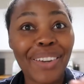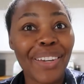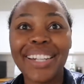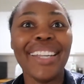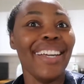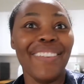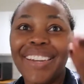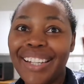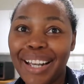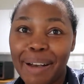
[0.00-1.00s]
You can hear
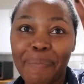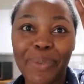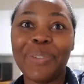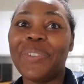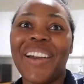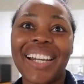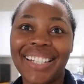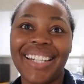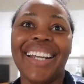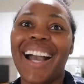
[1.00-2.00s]
it come through right
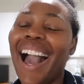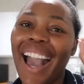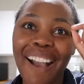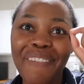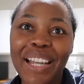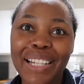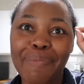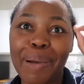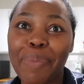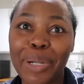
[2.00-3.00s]
here. I have that
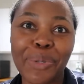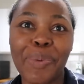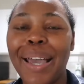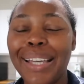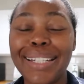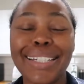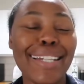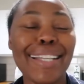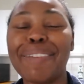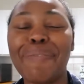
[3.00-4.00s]
Zimbabwean twang. It
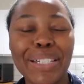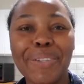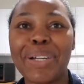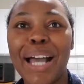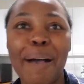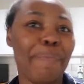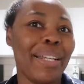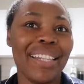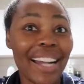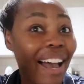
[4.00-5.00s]
doesn't matter what
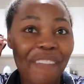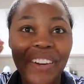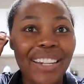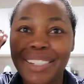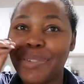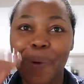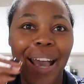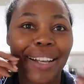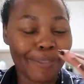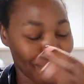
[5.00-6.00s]
happened. The African
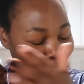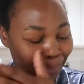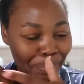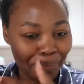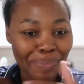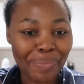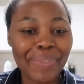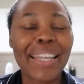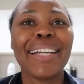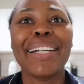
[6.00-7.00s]
twang
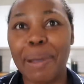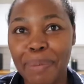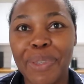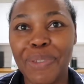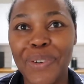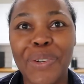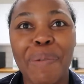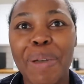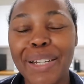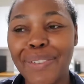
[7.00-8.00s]
comes through no
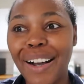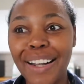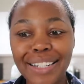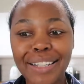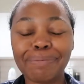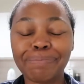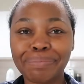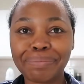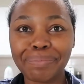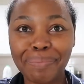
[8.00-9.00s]
matter what.
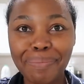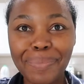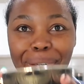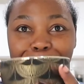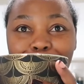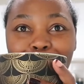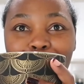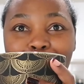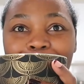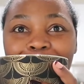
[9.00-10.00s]
So
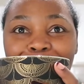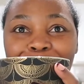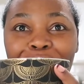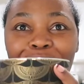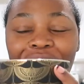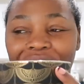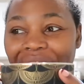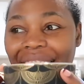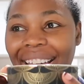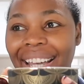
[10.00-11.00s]
let me have
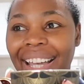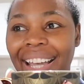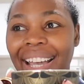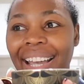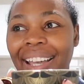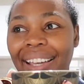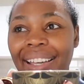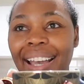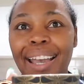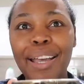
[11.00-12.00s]
coffee
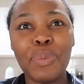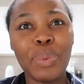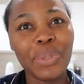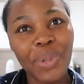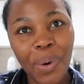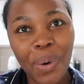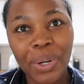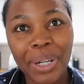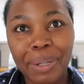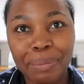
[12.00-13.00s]
and we'll talk.